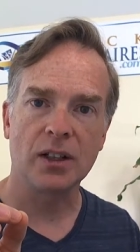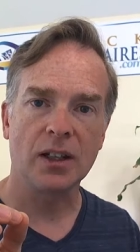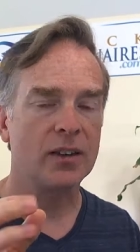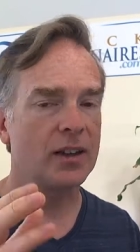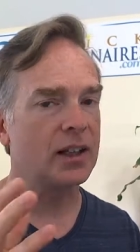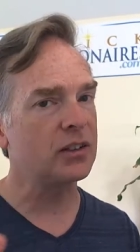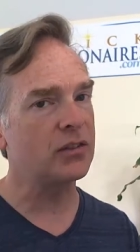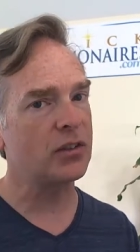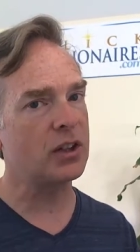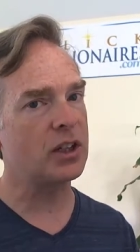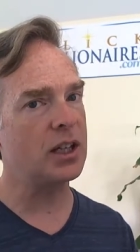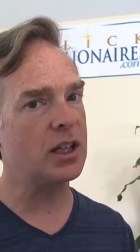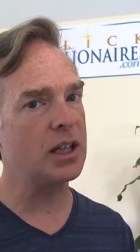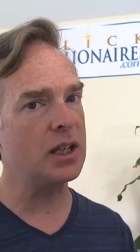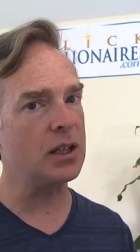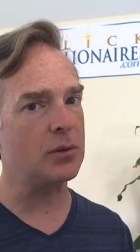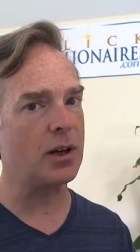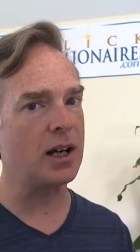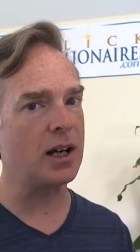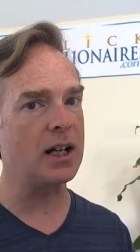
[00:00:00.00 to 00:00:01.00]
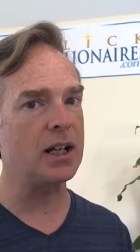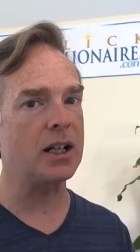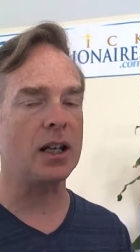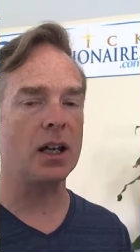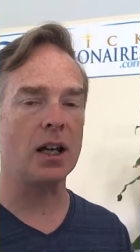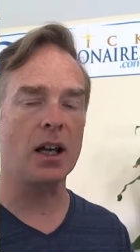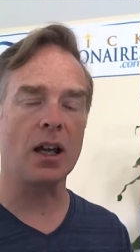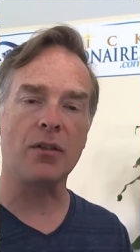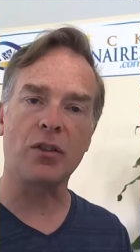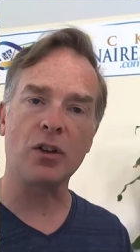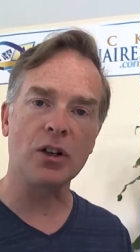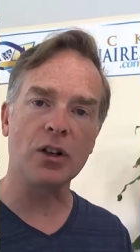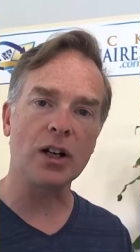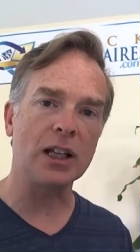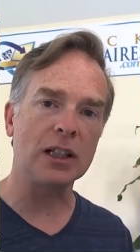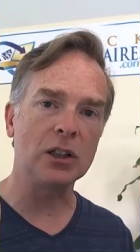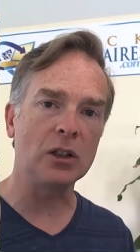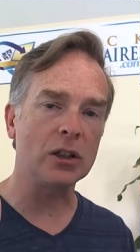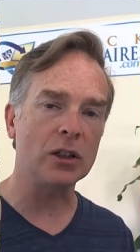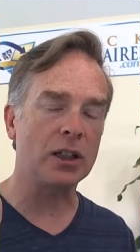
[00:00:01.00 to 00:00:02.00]
That's the key, right? If they're not
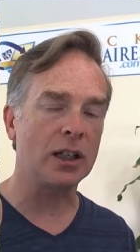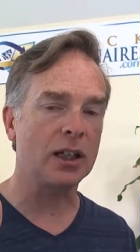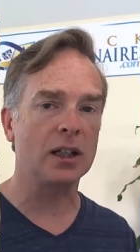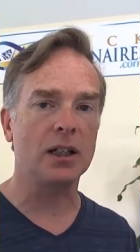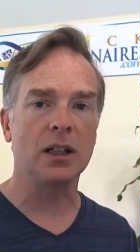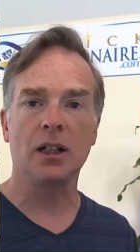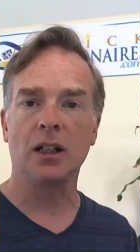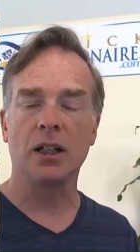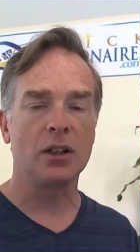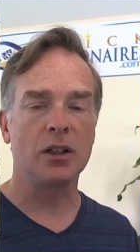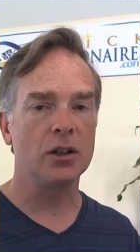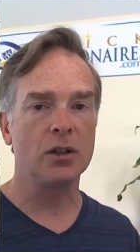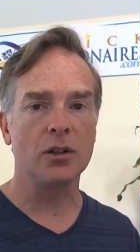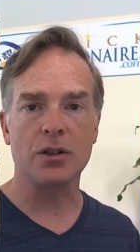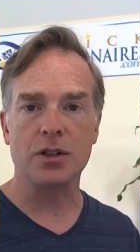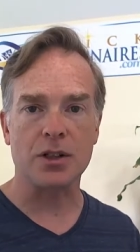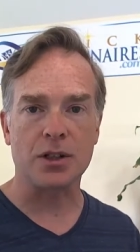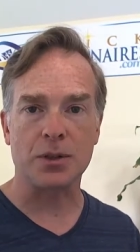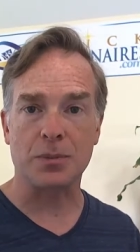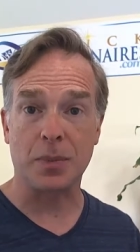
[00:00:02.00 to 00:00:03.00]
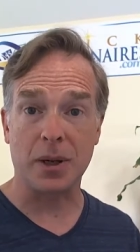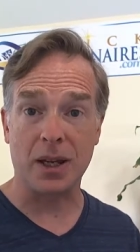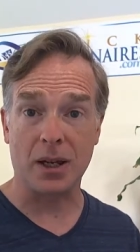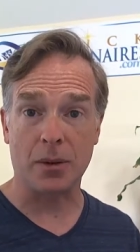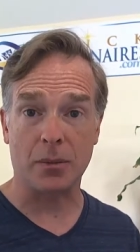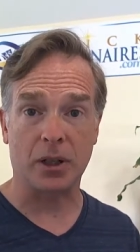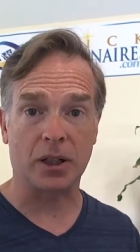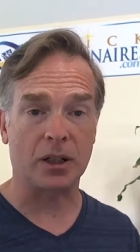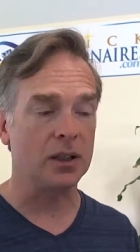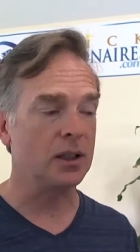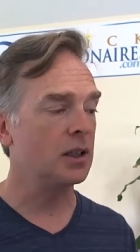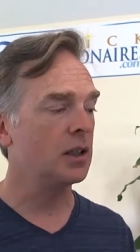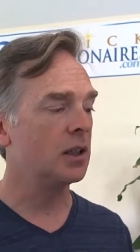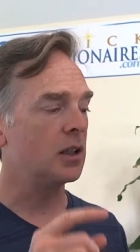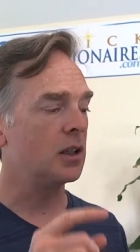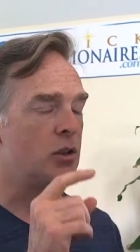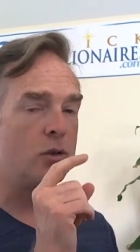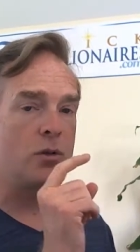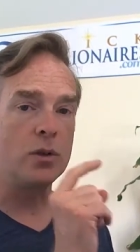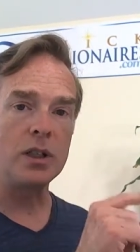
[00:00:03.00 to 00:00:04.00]
looking, you're just spamming.
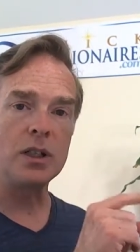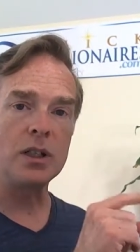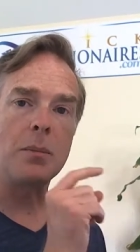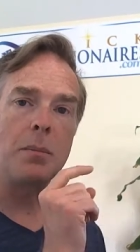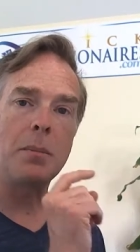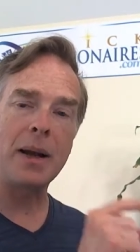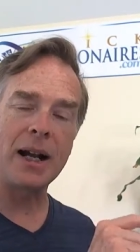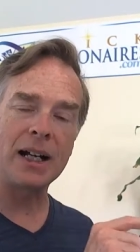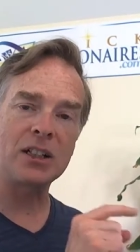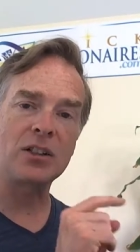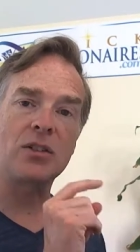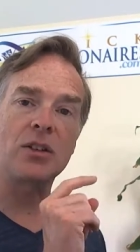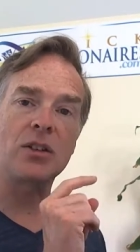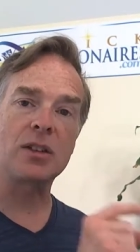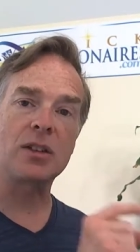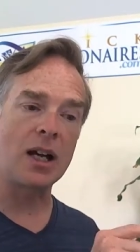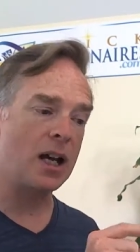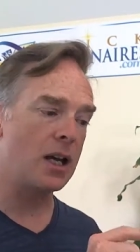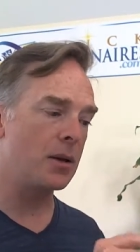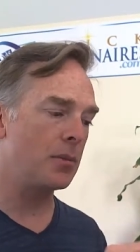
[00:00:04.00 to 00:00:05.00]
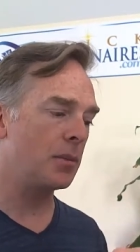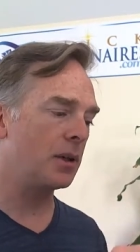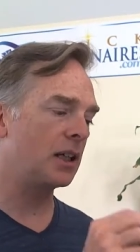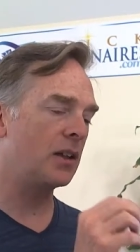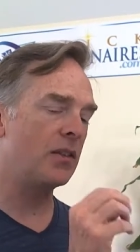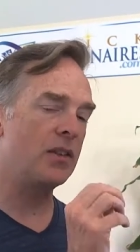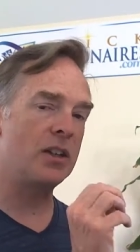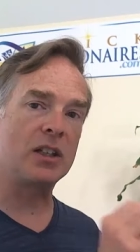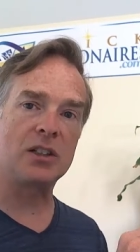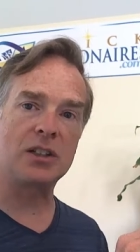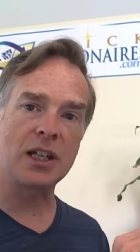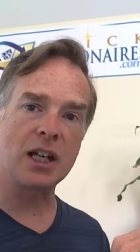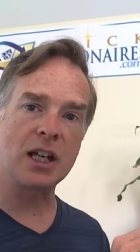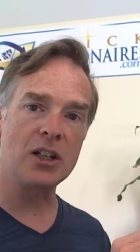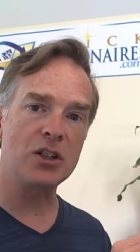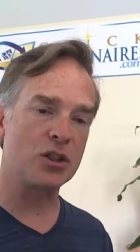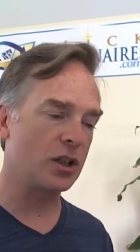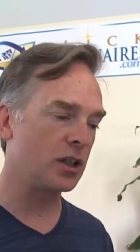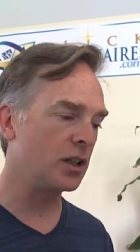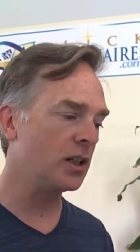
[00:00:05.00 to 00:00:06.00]
You need to match the timing and the
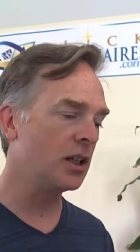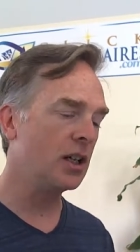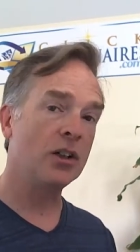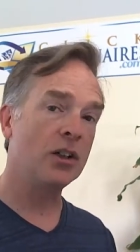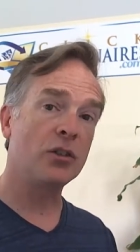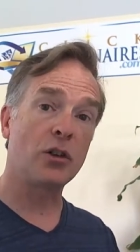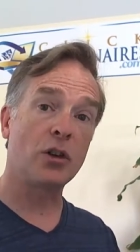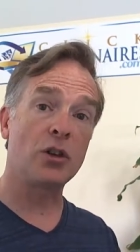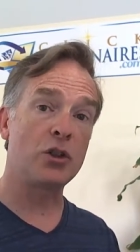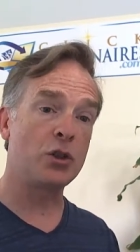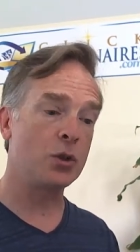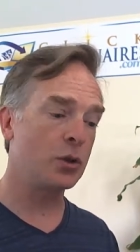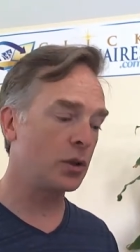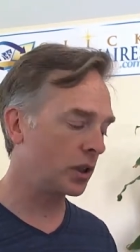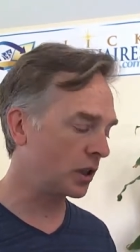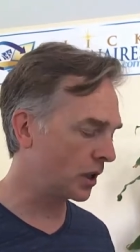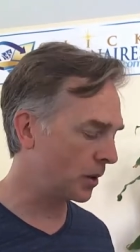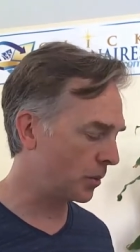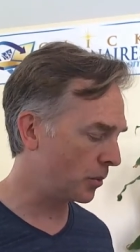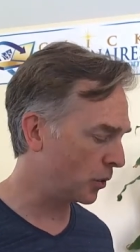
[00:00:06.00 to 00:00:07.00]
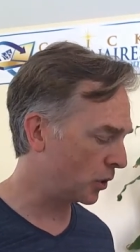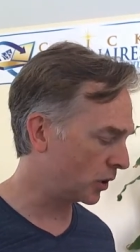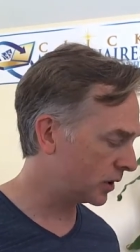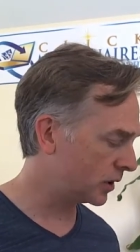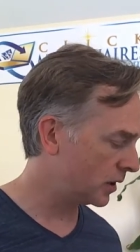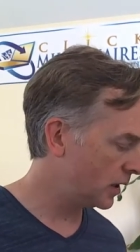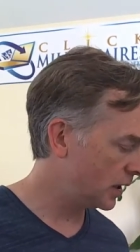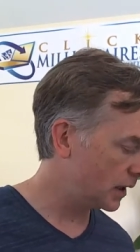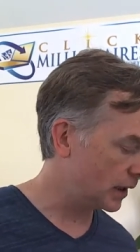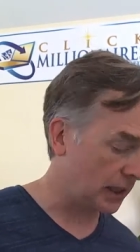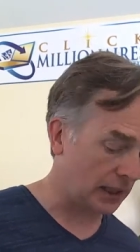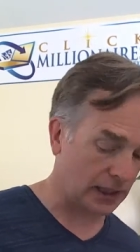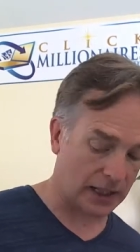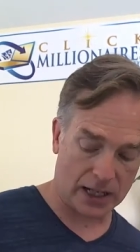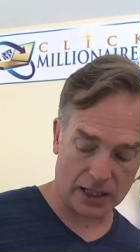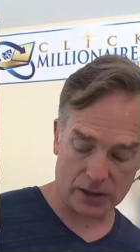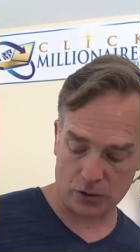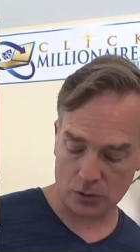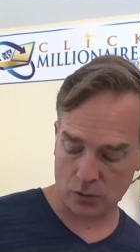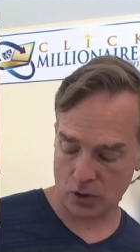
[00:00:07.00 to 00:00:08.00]
intention so that you can get booked like
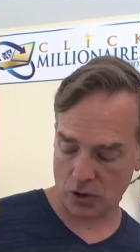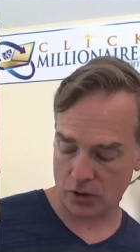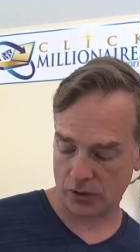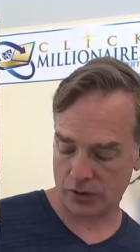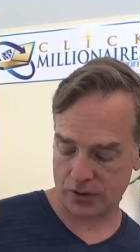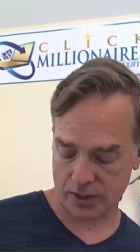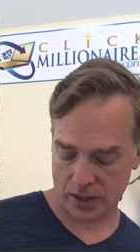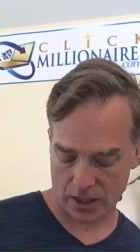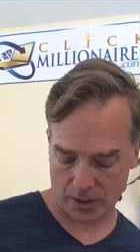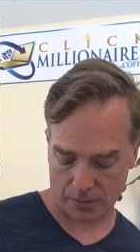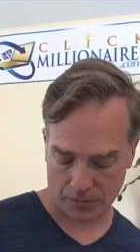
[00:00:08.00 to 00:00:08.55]
I do all the time.